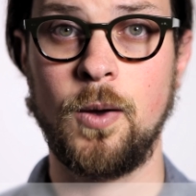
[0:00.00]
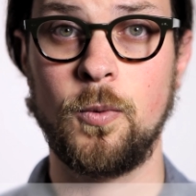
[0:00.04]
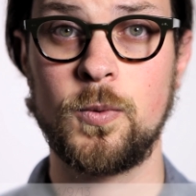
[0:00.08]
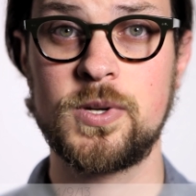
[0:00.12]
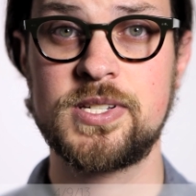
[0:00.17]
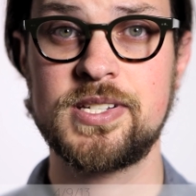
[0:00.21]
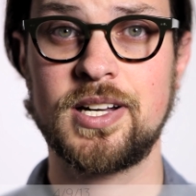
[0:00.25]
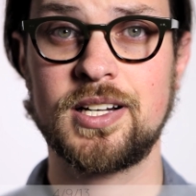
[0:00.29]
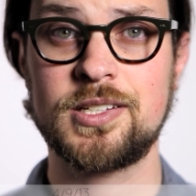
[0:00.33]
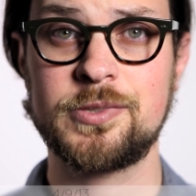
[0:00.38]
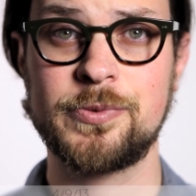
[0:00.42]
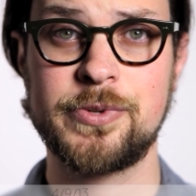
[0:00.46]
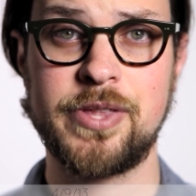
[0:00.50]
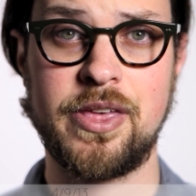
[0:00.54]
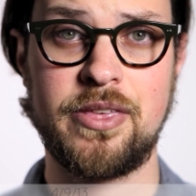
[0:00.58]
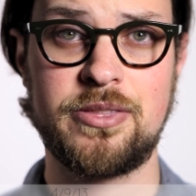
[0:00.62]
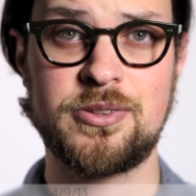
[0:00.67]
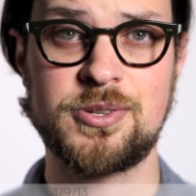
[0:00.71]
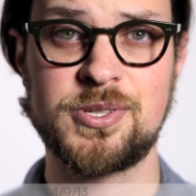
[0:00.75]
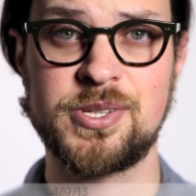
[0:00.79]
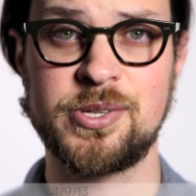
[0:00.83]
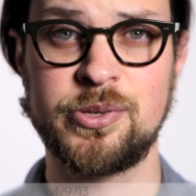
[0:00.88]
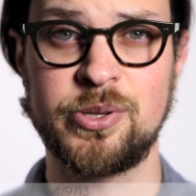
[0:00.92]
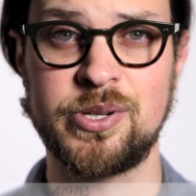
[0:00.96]
We talked with
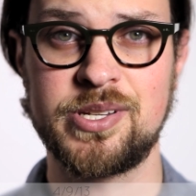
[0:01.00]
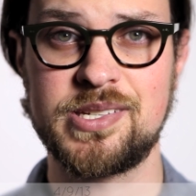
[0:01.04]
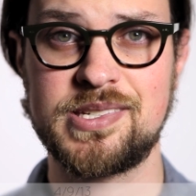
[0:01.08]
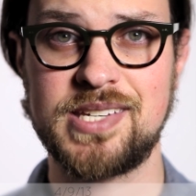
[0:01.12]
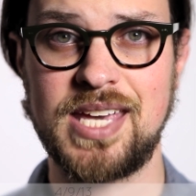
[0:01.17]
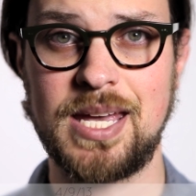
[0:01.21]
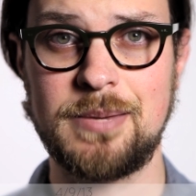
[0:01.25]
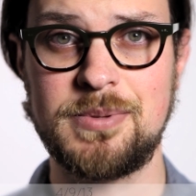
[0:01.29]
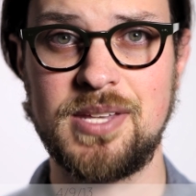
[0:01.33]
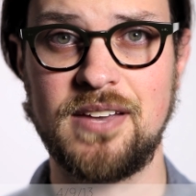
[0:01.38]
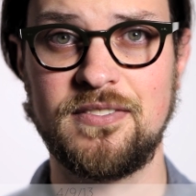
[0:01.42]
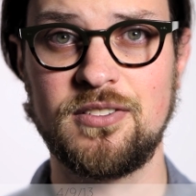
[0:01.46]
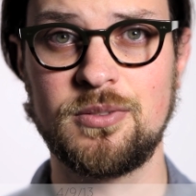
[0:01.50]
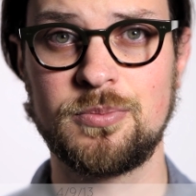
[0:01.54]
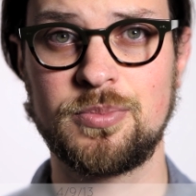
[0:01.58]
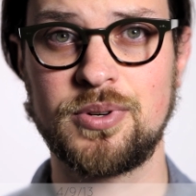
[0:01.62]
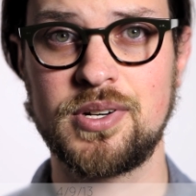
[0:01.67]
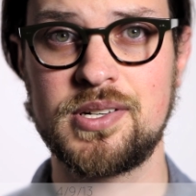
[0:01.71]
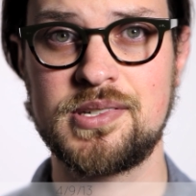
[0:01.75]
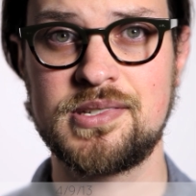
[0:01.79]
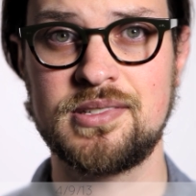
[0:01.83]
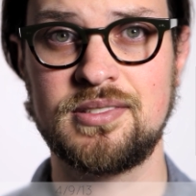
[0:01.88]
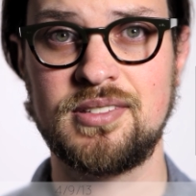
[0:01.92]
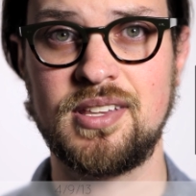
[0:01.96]
others who had escaped Evin
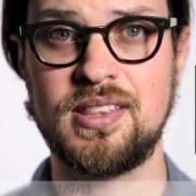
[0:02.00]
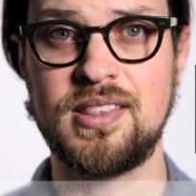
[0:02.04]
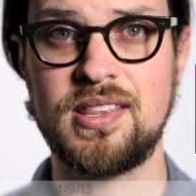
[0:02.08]
prison,